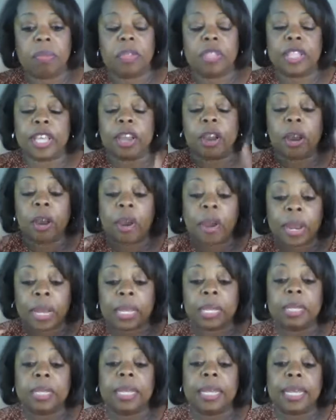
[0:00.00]
there are
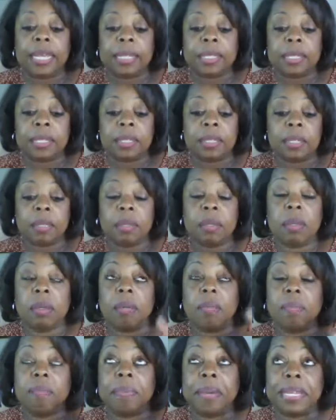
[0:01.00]
at least,
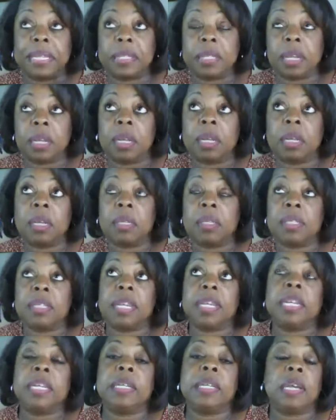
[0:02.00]
based on a
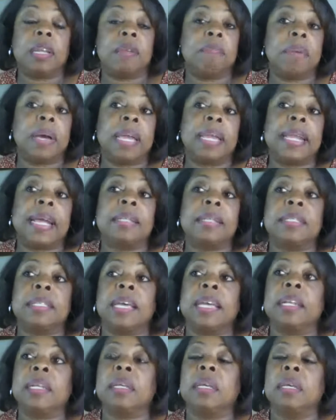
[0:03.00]
study done by an
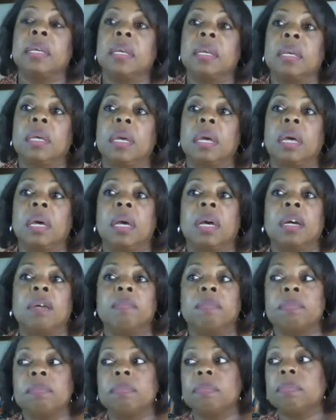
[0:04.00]
outside
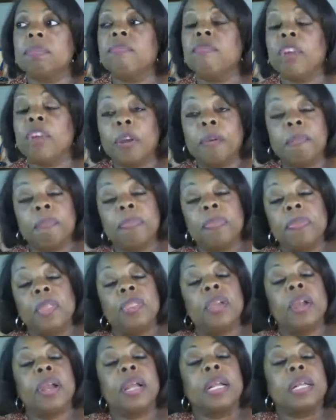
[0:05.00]
firm,
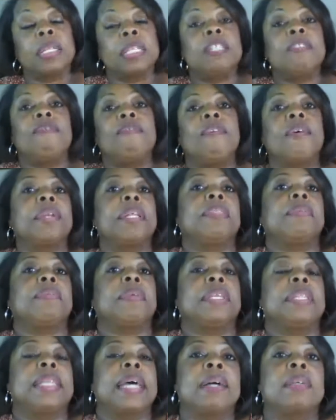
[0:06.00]
there are at least
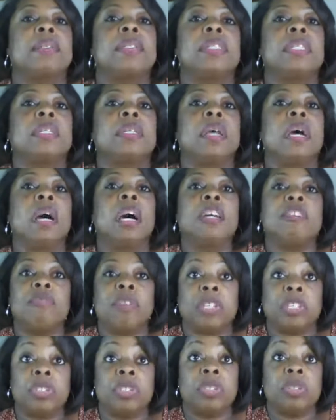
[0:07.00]
43,000
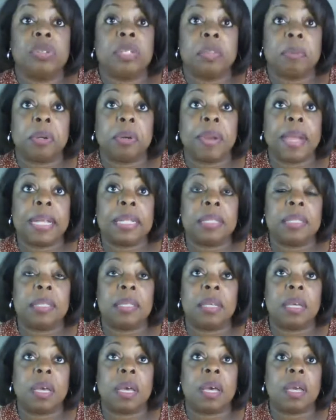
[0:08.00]
unregistered Democrats
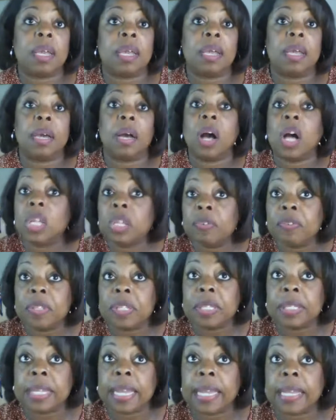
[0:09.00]
all over the
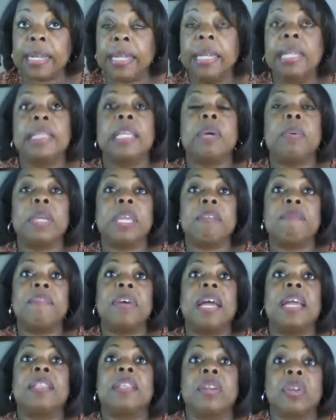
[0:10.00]
state that we can
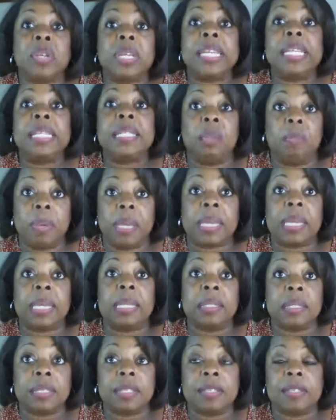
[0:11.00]
find that are easy
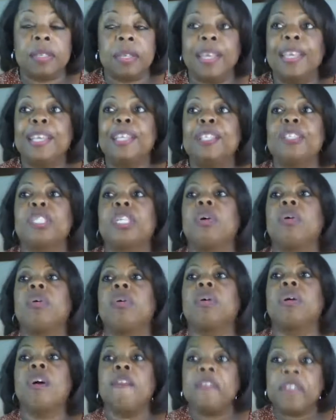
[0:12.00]
pickings. So
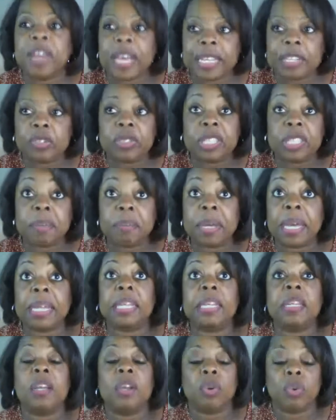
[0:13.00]
go find you
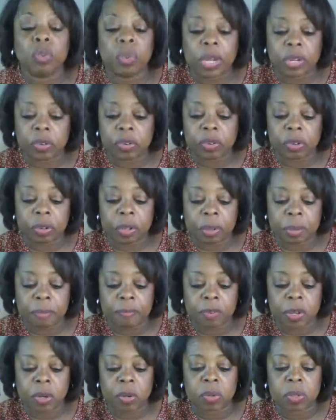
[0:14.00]
somebody registered in the
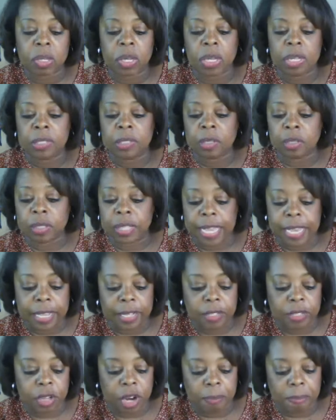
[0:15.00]
vote so they can
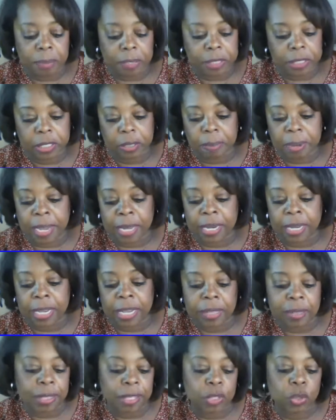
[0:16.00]
start participating
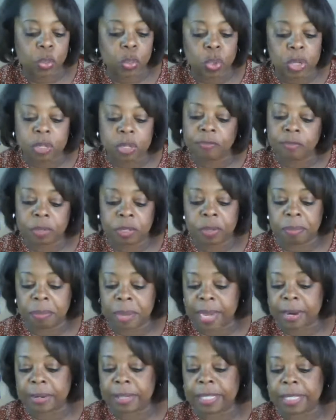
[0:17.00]
in this wonderful
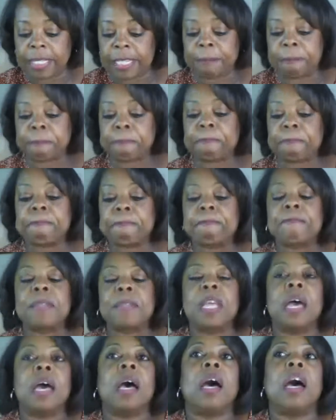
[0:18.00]
democracy.
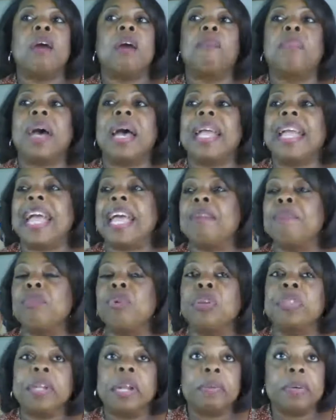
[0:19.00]
I had
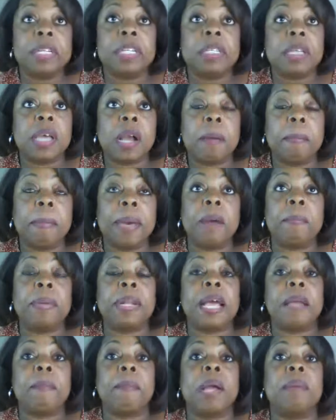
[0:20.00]
more that I want to talk about, but
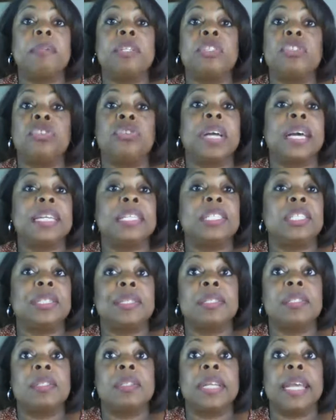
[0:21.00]
I promised you guys
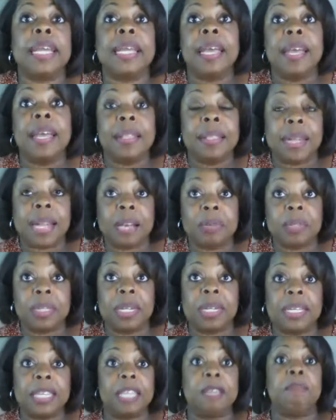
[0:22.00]
yesterday that I was
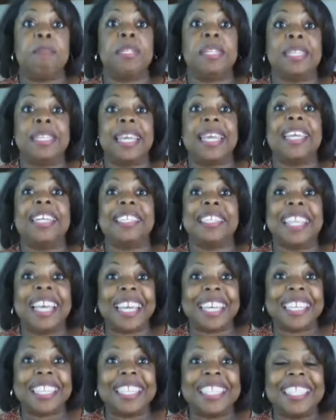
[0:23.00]
going to keep today
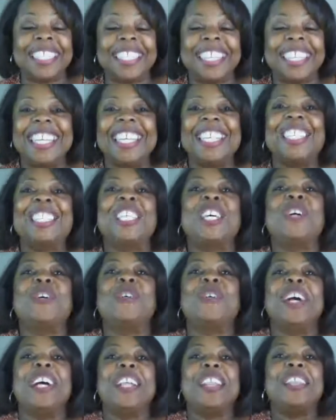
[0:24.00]
light.
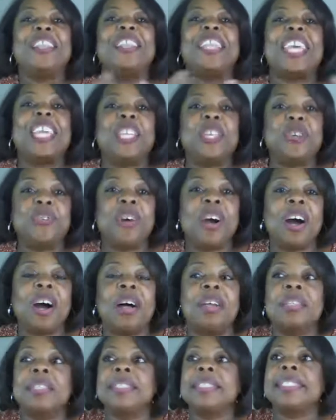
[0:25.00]
So thank you
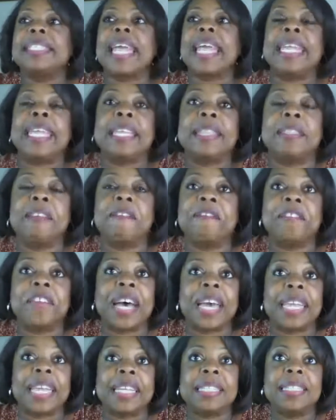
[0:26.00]
all. Stay in the
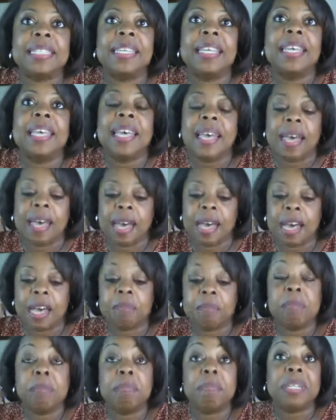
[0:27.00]
fight,
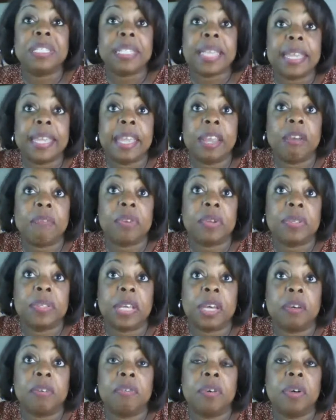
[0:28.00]
but take care of
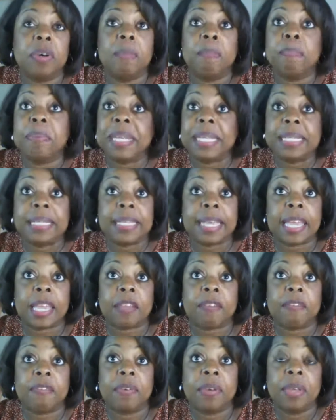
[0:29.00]
yourself. Be
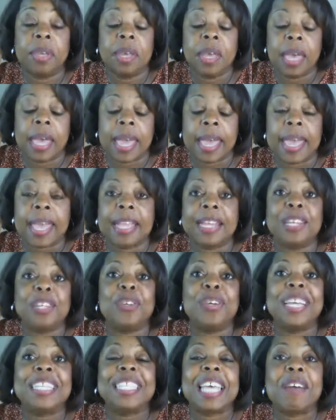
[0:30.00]
safe. And you
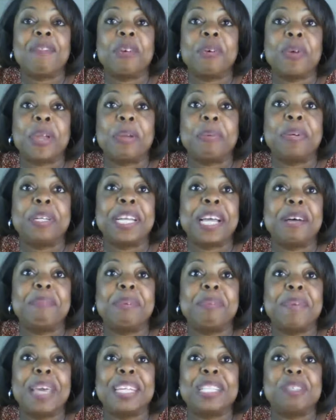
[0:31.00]
guys have a great one. I'll be
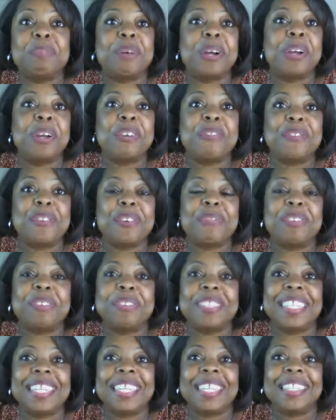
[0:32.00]
back tomorrow at
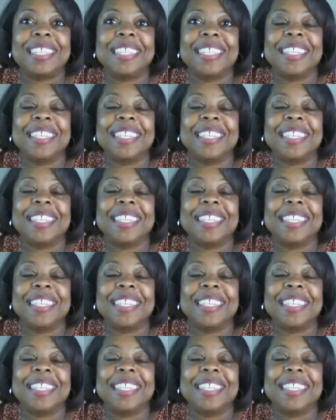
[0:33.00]
4:15.